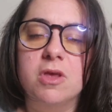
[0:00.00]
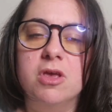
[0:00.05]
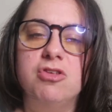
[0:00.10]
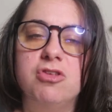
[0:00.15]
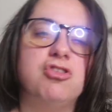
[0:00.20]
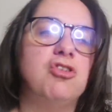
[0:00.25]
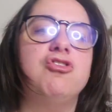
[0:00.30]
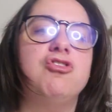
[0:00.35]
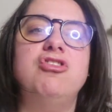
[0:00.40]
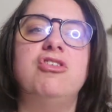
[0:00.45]

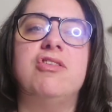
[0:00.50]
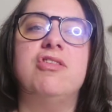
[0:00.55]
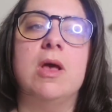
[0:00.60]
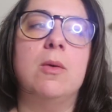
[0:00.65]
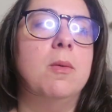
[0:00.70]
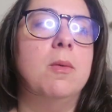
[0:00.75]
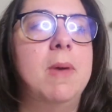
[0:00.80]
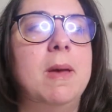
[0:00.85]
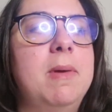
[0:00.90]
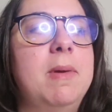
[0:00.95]
So she's
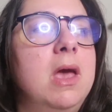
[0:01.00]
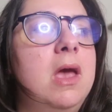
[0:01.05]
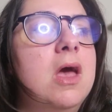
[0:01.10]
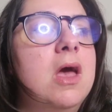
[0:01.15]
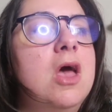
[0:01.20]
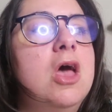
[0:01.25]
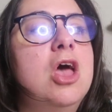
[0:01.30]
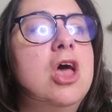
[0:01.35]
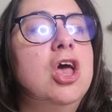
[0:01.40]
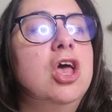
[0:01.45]
like, well, maybe
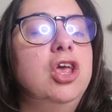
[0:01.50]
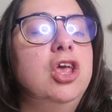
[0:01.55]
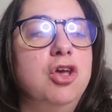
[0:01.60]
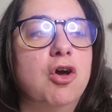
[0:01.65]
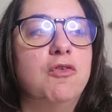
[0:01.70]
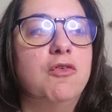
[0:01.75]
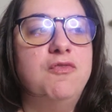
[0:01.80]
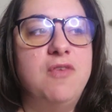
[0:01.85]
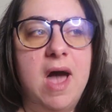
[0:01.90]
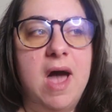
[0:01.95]

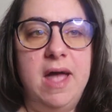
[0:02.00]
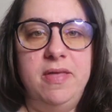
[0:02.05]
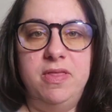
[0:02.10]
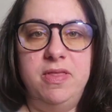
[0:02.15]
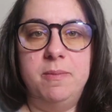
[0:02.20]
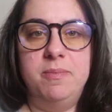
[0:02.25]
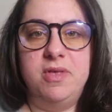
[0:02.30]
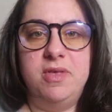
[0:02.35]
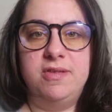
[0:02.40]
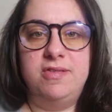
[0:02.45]
you'll find
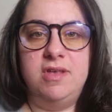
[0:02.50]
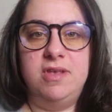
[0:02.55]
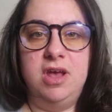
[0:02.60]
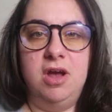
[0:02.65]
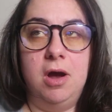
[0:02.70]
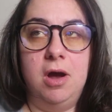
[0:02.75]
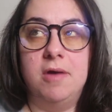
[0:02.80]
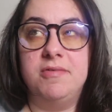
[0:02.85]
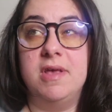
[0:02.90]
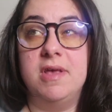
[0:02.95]
them this
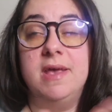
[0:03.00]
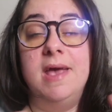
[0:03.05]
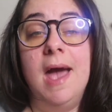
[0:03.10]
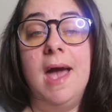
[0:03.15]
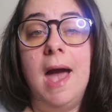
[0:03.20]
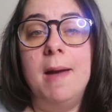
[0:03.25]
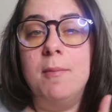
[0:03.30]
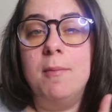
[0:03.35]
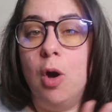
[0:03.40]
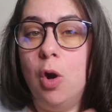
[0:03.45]
year. I was like,
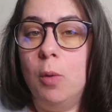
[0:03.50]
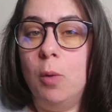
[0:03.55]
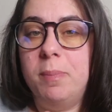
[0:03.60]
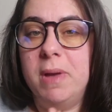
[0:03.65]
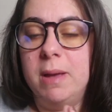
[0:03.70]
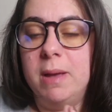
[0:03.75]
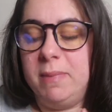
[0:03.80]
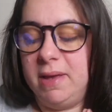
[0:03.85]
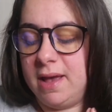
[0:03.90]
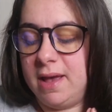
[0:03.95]
yeah, I'm
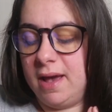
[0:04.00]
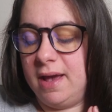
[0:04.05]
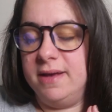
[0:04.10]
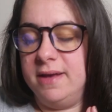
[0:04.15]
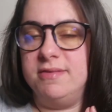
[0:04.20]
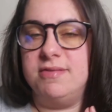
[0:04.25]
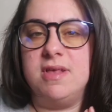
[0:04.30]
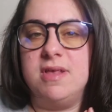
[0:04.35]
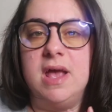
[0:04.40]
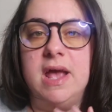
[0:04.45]
hoping,
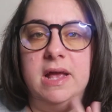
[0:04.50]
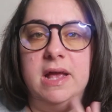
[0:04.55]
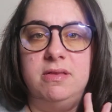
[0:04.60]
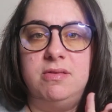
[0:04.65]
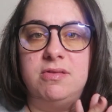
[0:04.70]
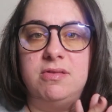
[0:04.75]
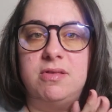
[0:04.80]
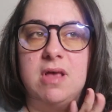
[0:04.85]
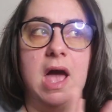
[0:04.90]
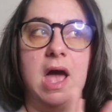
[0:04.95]
because
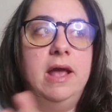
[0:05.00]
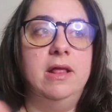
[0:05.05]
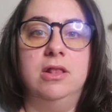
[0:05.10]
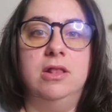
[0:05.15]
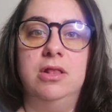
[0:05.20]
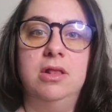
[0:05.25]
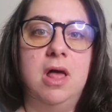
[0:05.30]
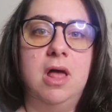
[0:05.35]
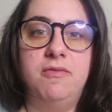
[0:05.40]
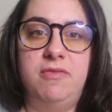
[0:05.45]
it's, I
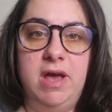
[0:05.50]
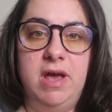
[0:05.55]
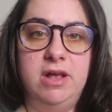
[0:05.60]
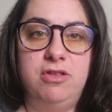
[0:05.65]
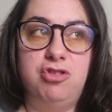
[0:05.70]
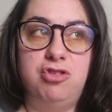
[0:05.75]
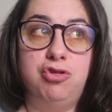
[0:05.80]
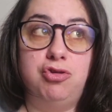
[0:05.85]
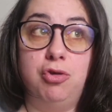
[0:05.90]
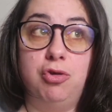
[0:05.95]
love it.
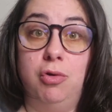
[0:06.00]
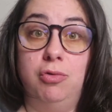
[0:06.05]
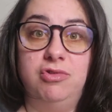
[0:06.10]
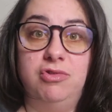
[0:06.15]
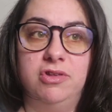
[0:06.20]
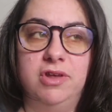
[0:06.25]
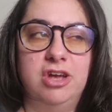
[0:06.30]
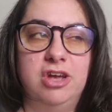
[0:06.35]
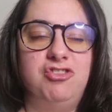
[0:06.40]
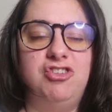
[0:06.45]
It's so
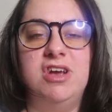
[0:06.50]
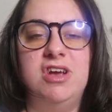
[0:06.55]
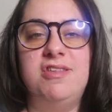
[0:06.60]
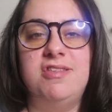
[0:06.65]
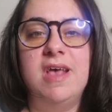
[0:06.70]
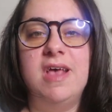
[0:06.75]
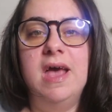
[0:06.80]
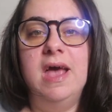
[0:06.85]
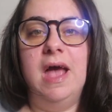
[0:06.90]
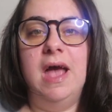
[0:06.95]

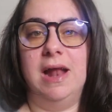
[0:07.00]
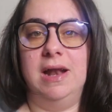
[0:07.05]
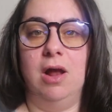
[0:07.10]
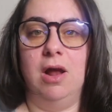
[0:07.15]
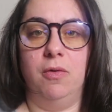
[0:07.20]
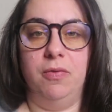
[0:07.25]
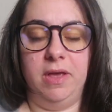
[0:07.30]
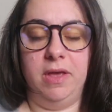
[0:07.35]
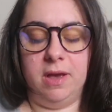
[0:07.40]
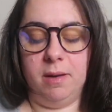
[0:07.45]
delicious. And it
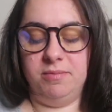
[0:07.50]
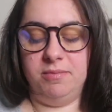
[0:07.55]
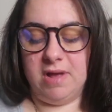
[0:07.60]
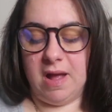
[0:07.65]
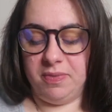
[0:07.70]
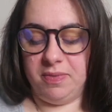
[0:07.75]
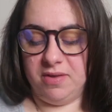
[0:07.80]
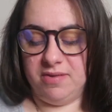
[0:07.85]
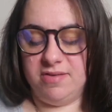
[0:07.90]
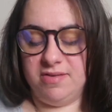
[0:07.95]
only comes
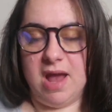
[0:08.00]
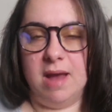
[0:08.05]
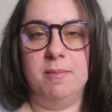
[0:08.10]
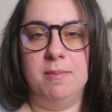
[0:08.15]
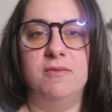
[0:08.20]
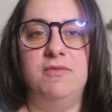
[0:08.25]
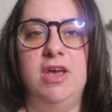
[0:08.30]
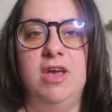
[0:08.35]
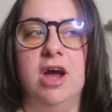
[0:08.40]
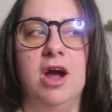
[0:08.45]
out this
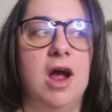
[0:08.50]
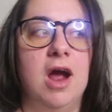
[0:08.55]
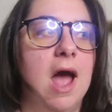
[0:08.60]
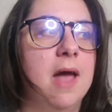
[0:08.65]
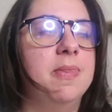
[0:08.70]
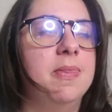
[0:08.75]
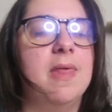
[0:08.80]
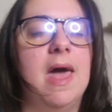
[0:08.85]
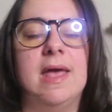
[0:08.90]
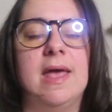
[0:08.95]
time of year.
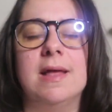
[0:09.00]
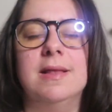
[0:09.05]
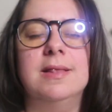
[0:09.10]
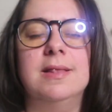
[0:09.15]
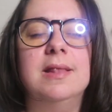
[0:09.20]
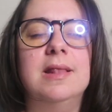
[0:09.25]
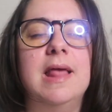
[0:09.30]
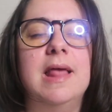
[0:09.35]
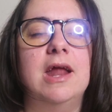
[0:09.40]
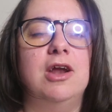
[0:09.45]
And like,
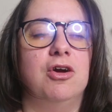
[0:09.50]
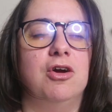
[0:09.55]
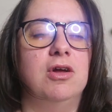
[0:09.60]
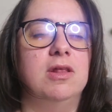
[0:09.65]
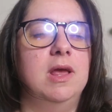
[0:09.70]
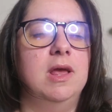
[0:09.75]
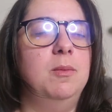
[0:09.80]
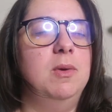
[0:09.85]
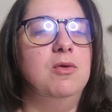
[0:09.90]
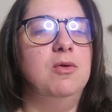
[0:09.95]

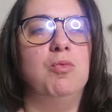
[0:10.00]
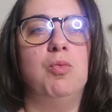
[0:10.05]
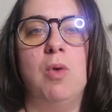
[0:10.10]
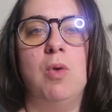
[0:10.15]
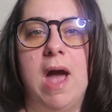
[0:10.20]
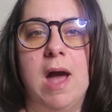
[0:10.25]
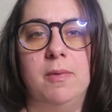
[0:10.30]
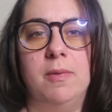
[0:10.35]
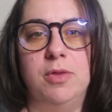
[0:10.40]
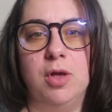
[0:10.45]
literally we
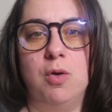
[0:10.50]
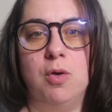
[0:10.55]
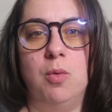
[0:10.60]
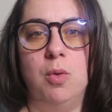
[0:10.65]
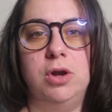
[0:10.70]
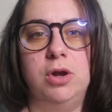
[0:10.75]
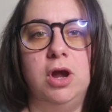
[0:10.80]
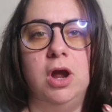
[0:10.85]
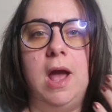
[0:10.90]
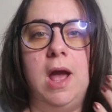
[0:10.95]
round the
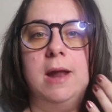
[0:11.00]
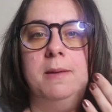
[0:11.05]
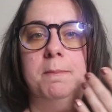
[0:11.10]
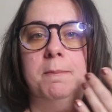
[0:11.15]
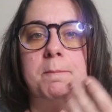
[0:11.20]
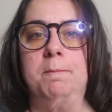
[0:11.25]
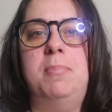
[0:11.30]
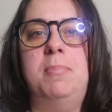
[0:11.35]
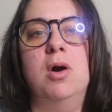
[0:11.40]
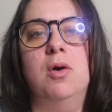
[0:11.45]
corner
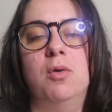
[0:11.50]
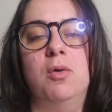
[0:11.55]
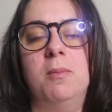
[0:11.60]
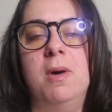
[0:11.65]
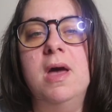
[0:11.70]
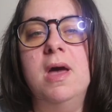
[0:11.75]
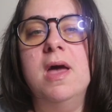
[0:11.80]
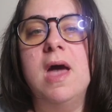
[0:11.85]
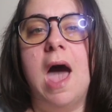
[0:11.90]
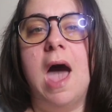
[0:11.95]
and
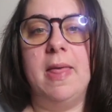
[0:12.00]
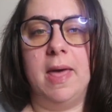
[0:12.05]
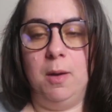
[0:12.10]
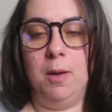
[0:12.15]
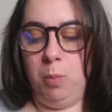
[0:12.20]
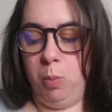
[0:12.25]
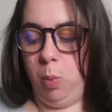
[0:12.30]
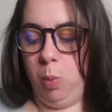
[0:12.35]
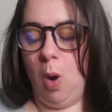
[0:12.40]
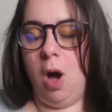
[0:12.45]
boom, I
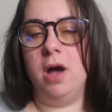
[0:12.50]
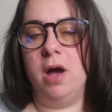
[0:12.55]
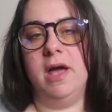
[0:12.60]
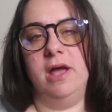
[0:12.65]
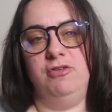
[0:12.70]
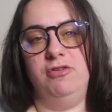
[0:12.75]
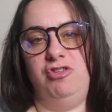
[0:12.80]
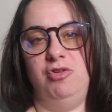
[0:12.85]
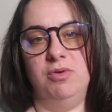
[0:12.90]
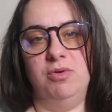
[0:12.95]
like walk
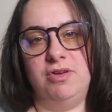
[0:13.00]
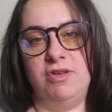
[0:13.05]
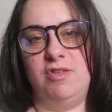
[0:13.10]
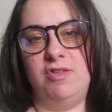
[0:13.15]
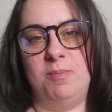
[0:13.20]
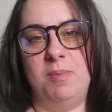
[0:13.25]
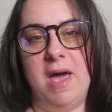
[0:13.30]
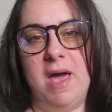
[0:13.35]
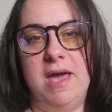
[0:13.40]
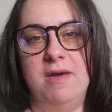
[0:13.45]
into a
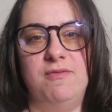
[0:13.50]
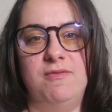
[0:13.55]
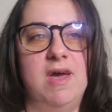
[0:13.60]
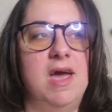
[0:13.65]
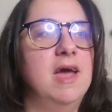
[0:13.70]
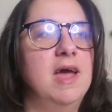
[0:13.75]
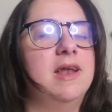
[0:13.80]
display of it.